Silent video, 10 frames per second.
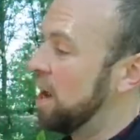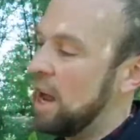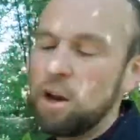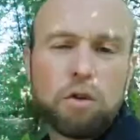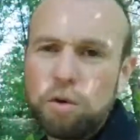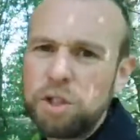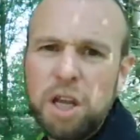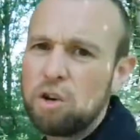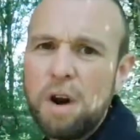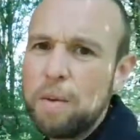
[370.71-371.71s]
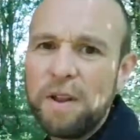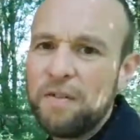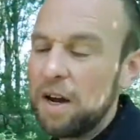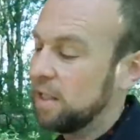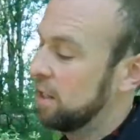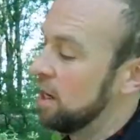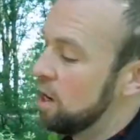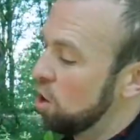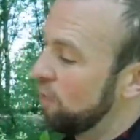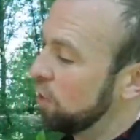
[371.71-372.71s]
It grows incredibly fast,
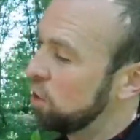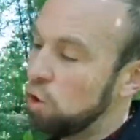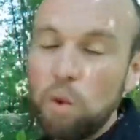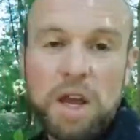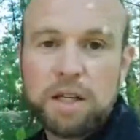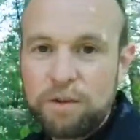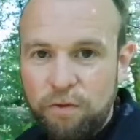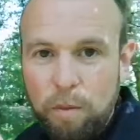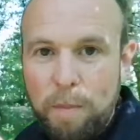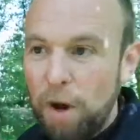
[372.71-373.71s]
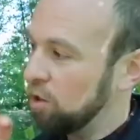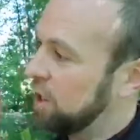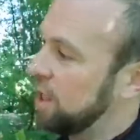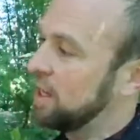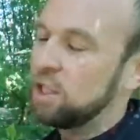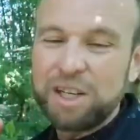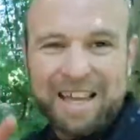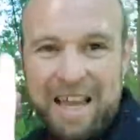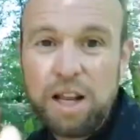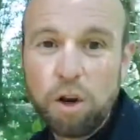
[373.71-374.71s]
over 2 weeks from a ball to this, to
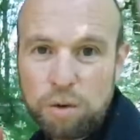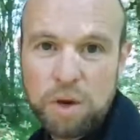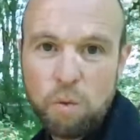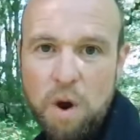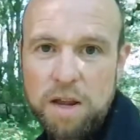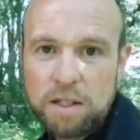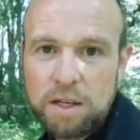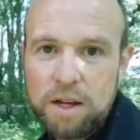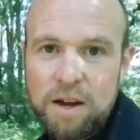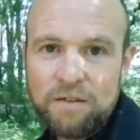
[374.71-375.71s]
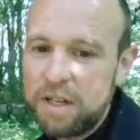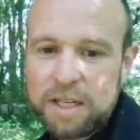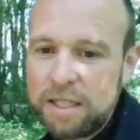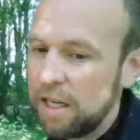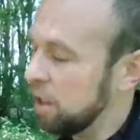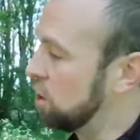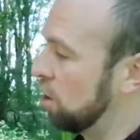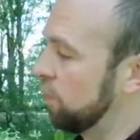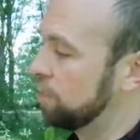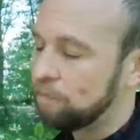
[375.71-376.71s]
kilos in weight. Fantastic
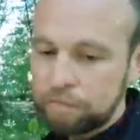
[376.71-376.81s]
stuff.